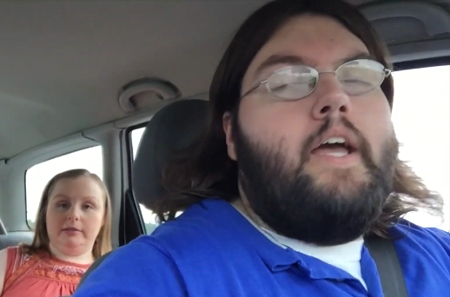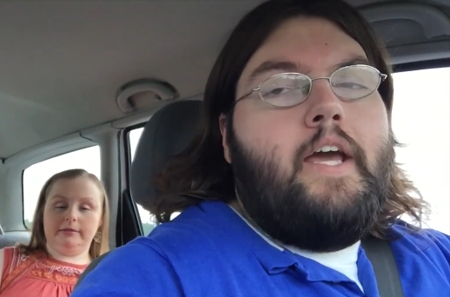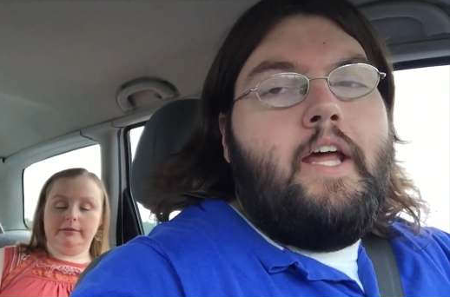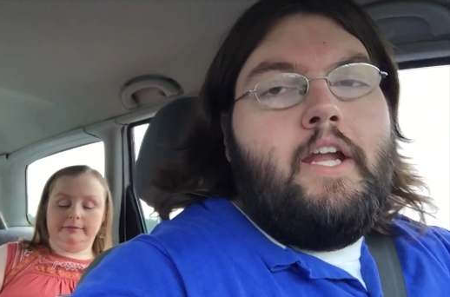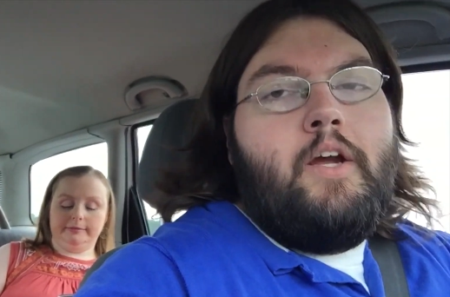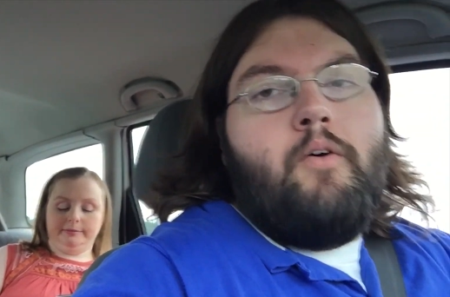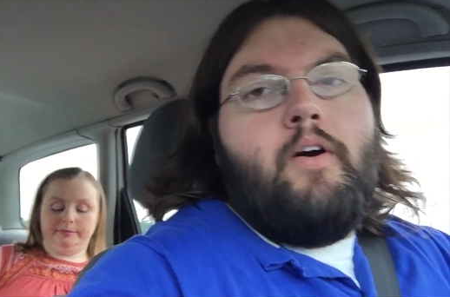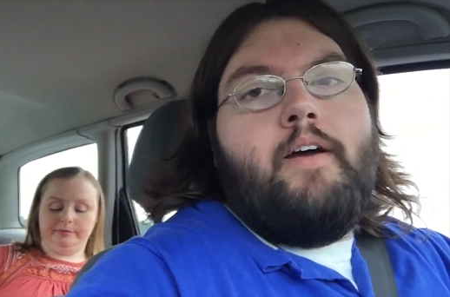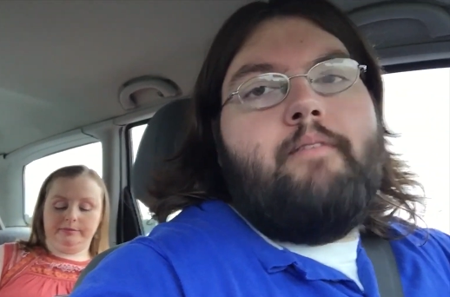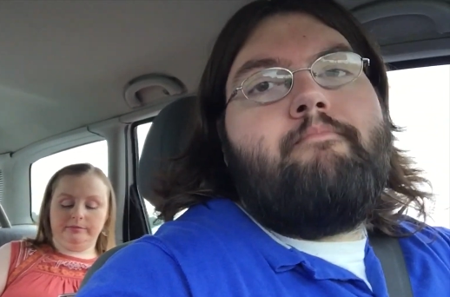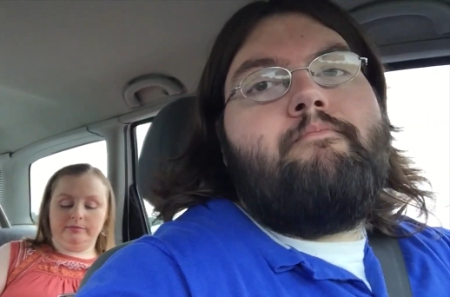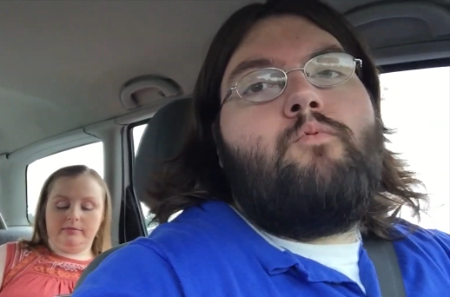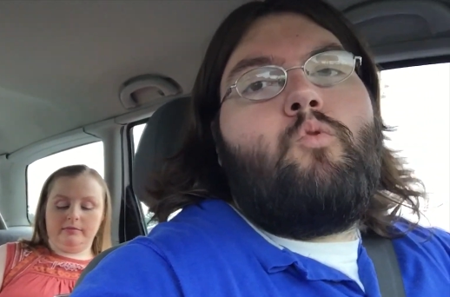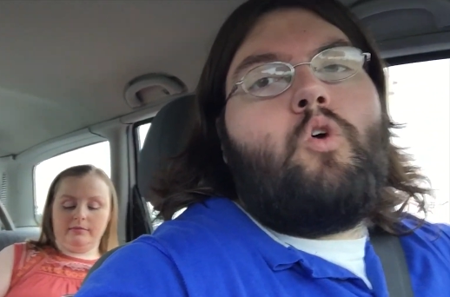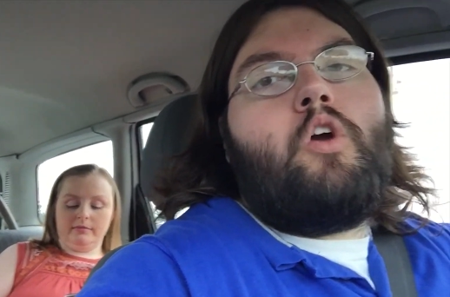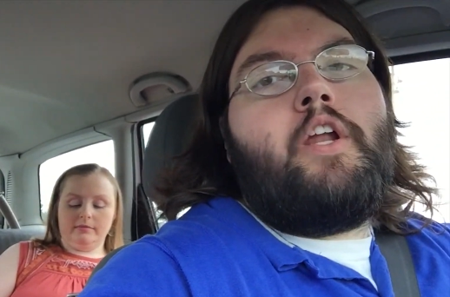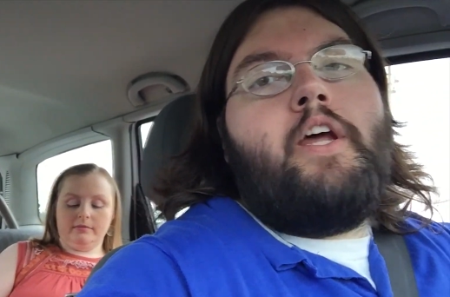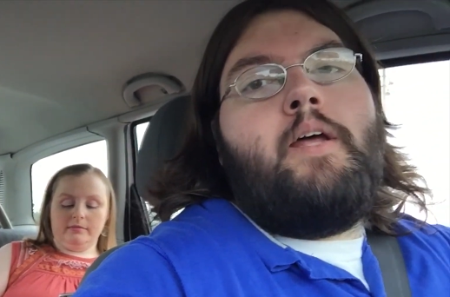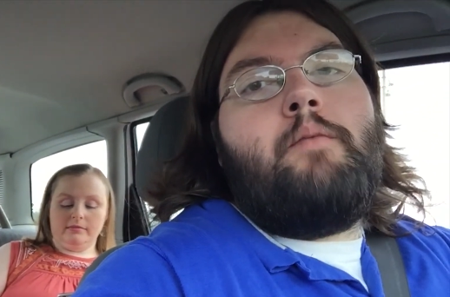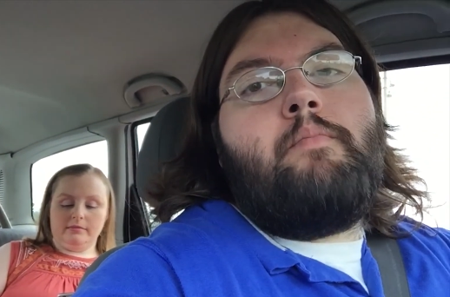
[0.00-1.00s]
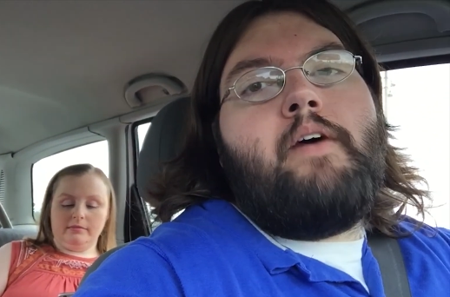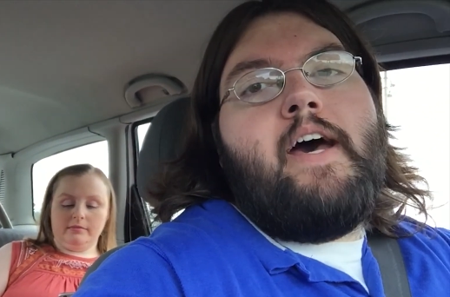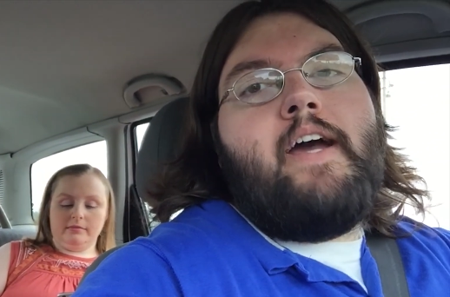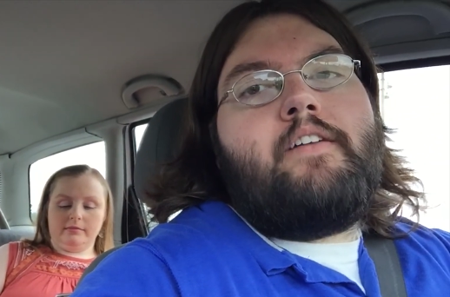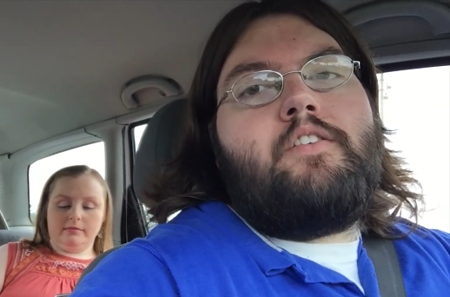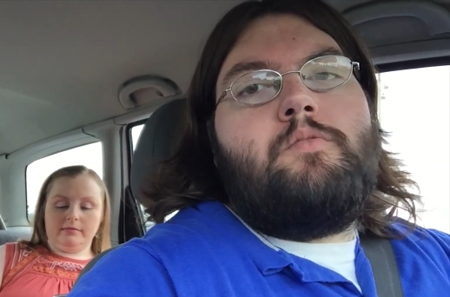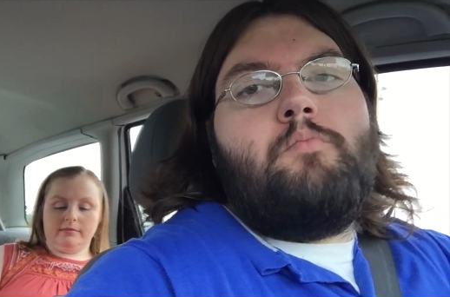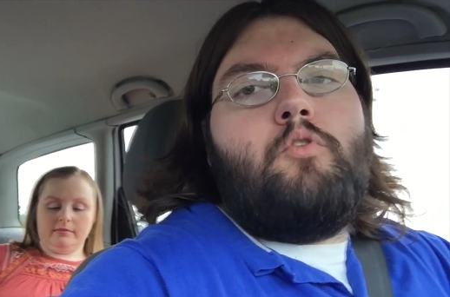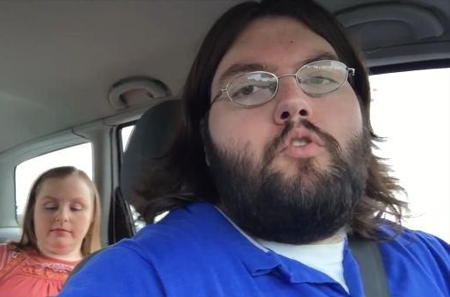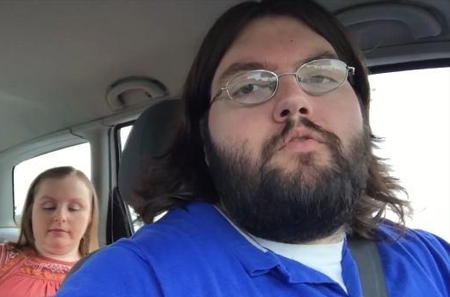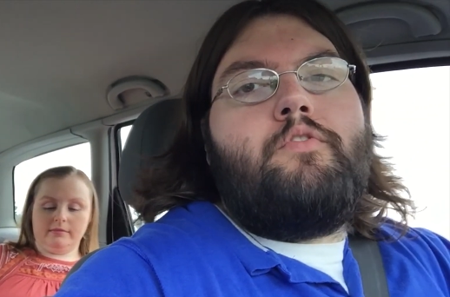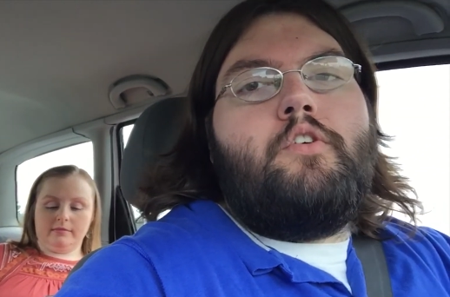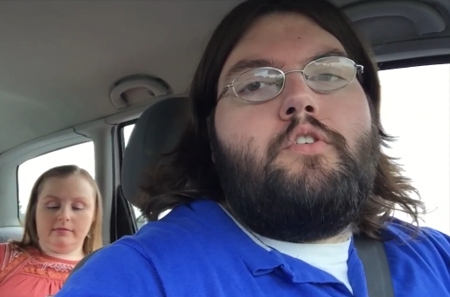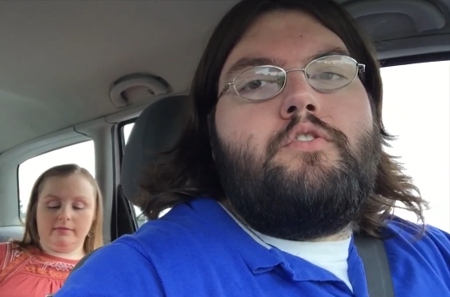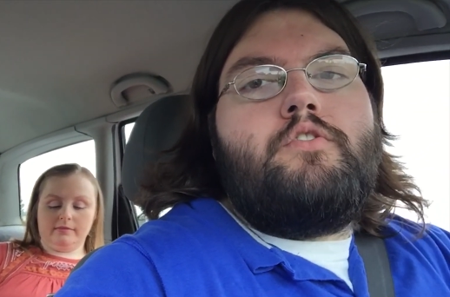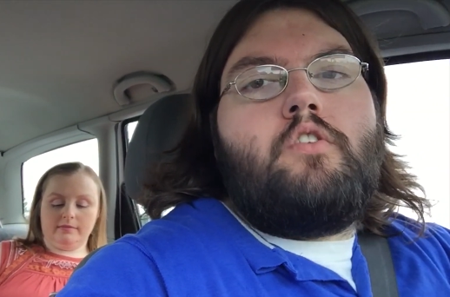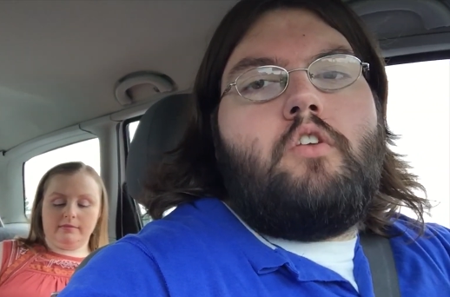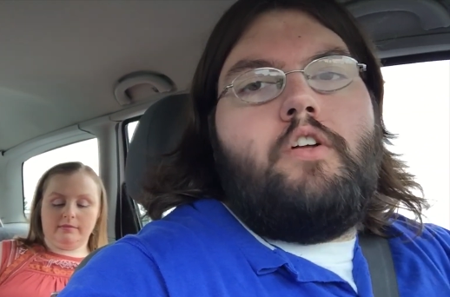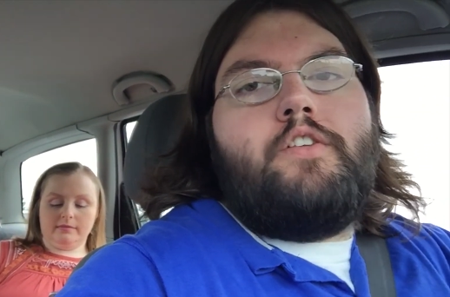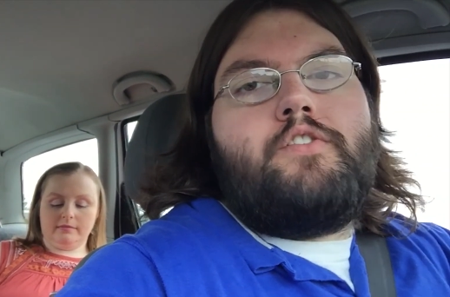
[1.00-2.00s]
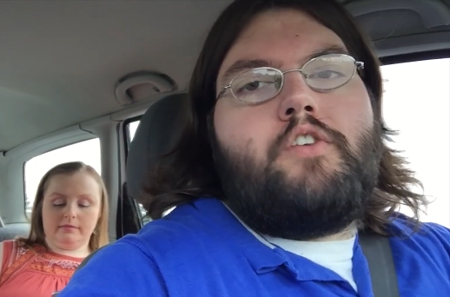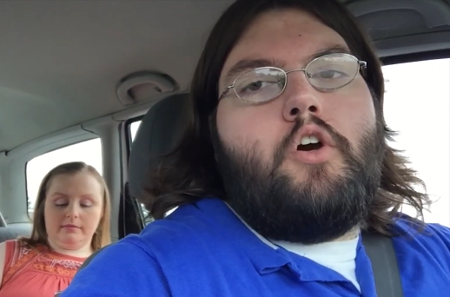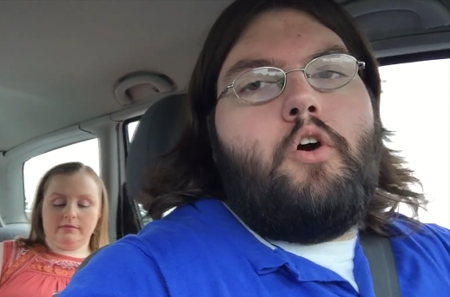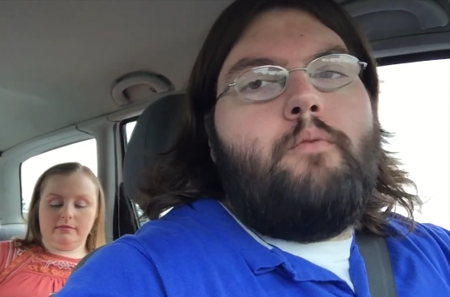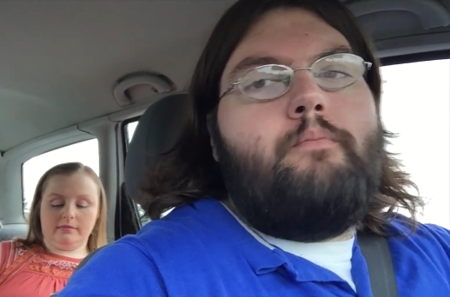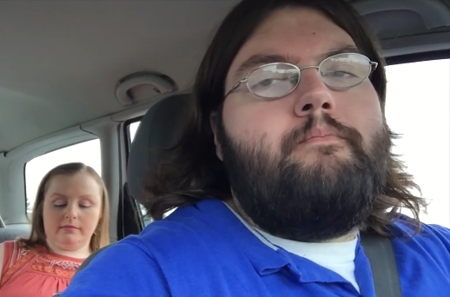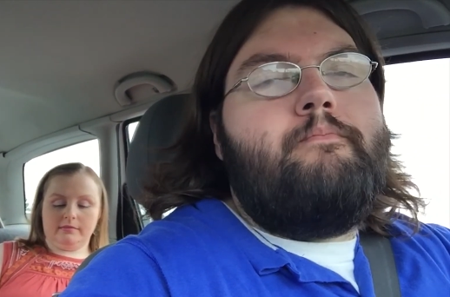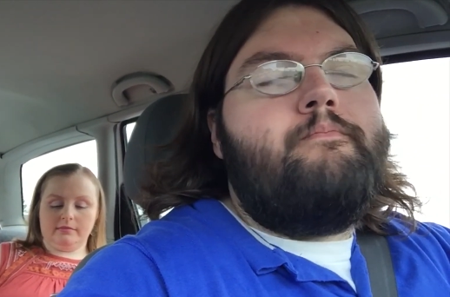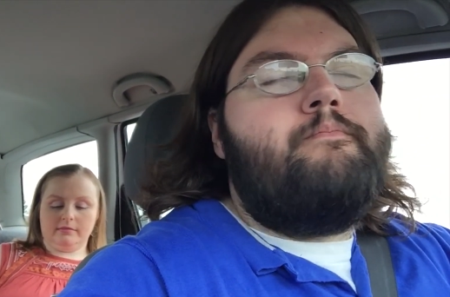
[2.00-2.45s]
Speaker 1: Anyway, we're going to head back to Bluefield, so let's go.